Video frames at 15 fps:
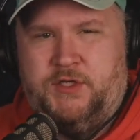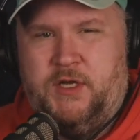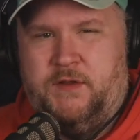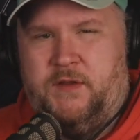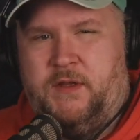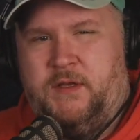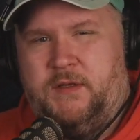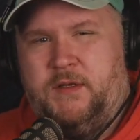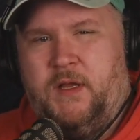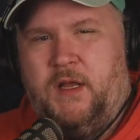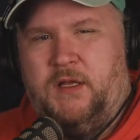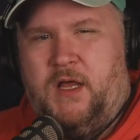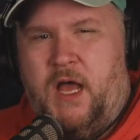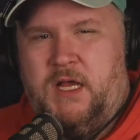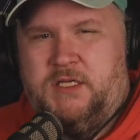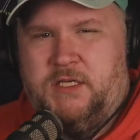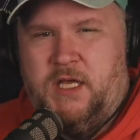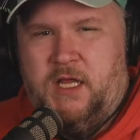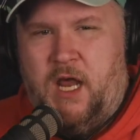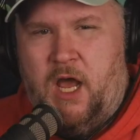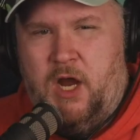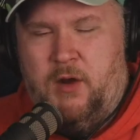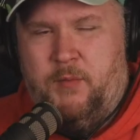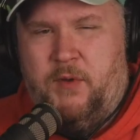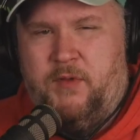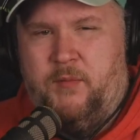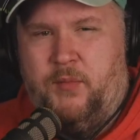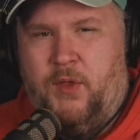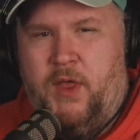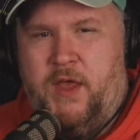And then Elijah got hired by the
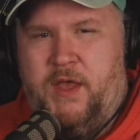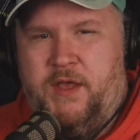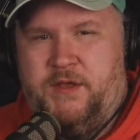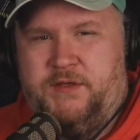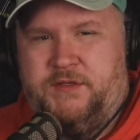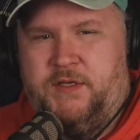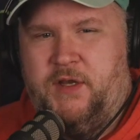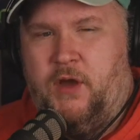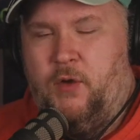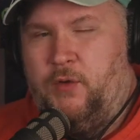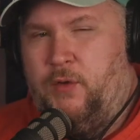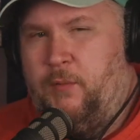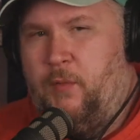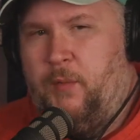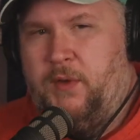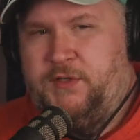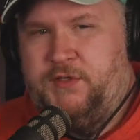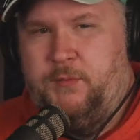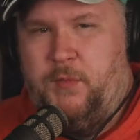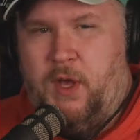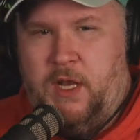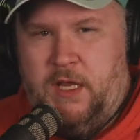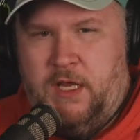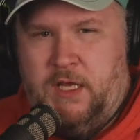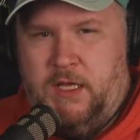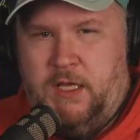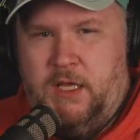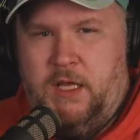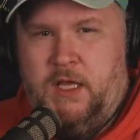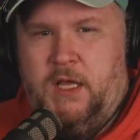Blaze and owed him a bunch of money,
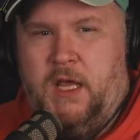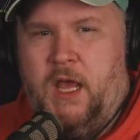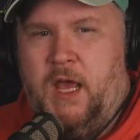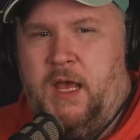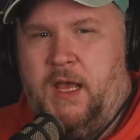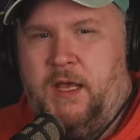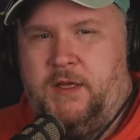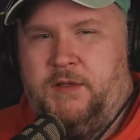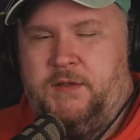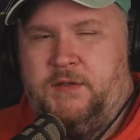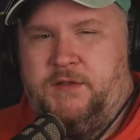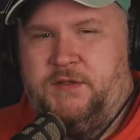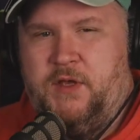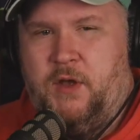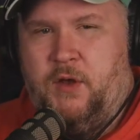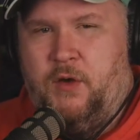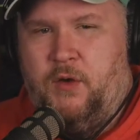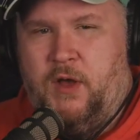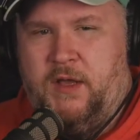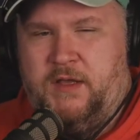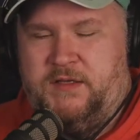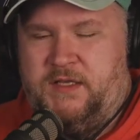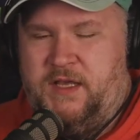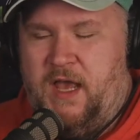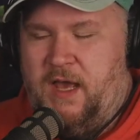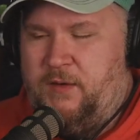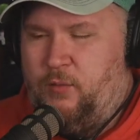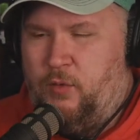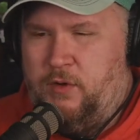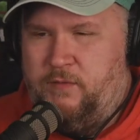and so I guess he
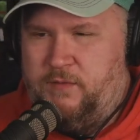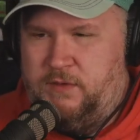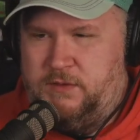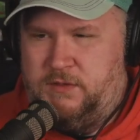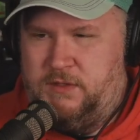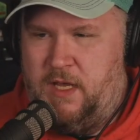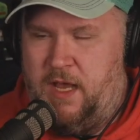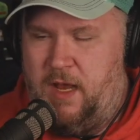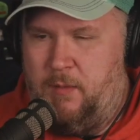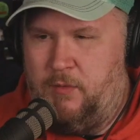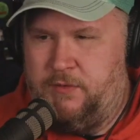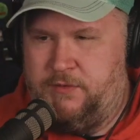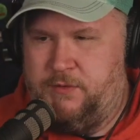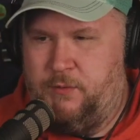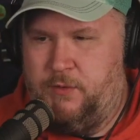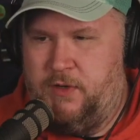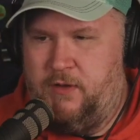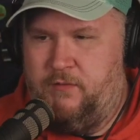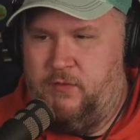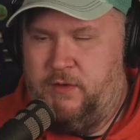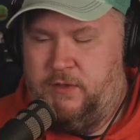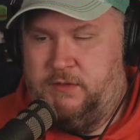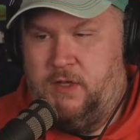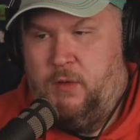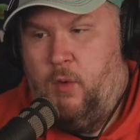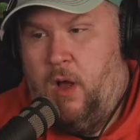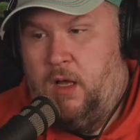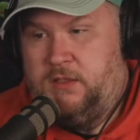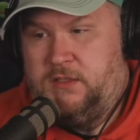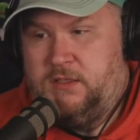had one of his cameras or whatever, and he's like, "Well,
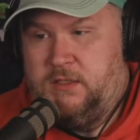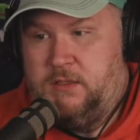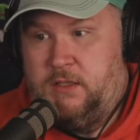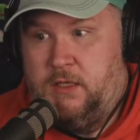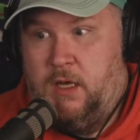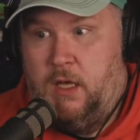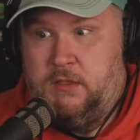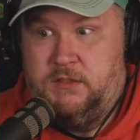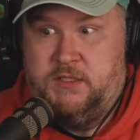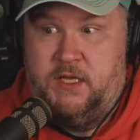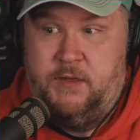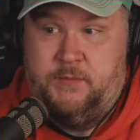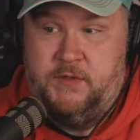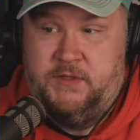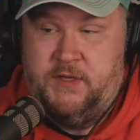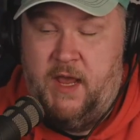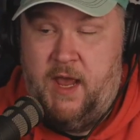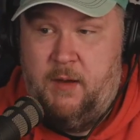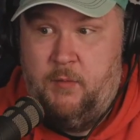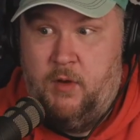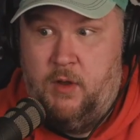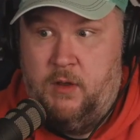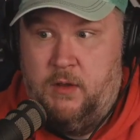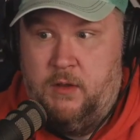I'll just you know I'll just keep this camera."